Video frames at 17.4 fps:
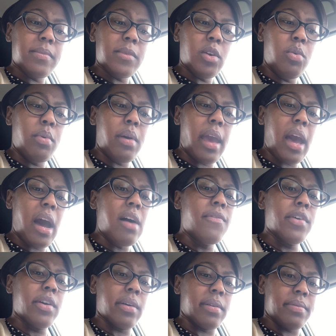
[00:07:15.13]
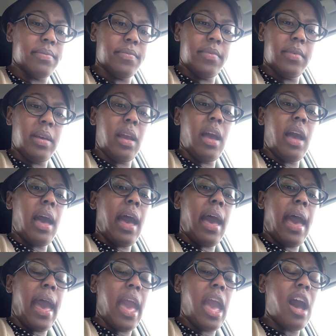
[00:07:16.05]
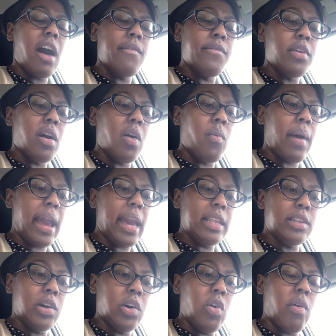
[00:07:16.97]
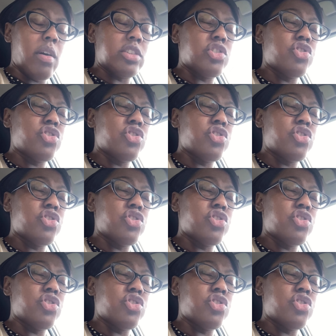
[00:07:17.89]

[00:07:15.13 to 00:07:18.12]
Whoever, have your way, Lord.